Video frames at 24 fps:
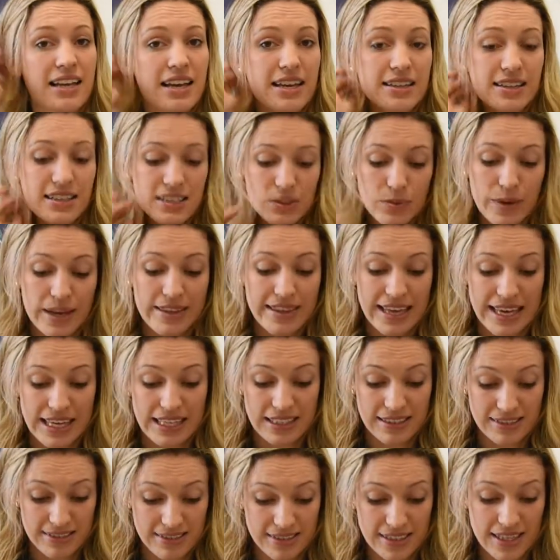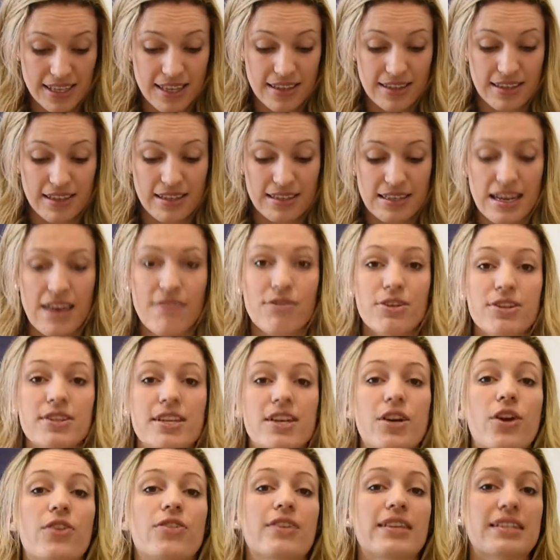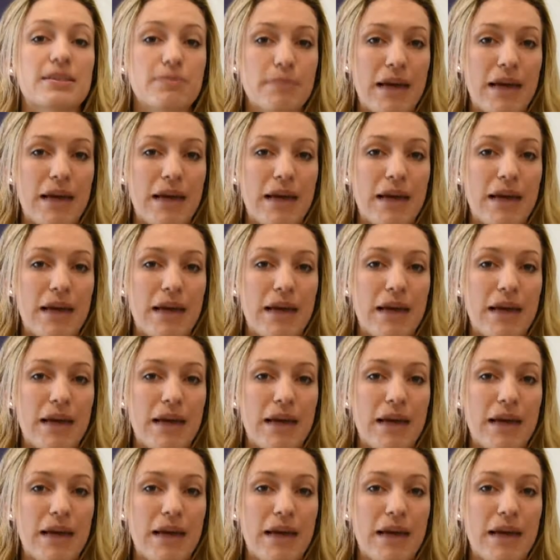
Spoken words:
This way they can see that everything on this